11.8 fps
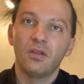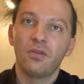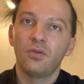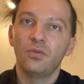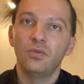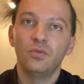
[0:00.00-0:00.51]

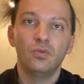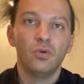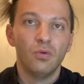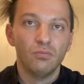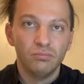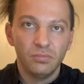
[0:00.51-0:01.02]
through,
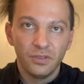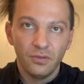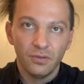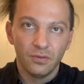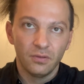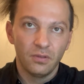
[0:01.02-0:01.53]
you
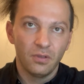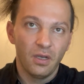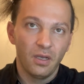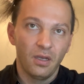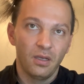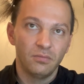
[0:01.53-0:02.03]
know,
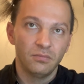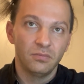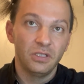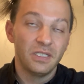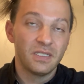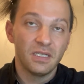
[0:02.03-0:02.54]

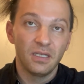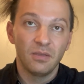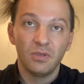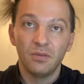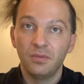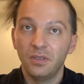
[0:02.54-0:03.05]
let's say
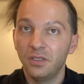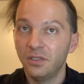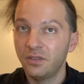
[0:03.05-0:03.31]
maybe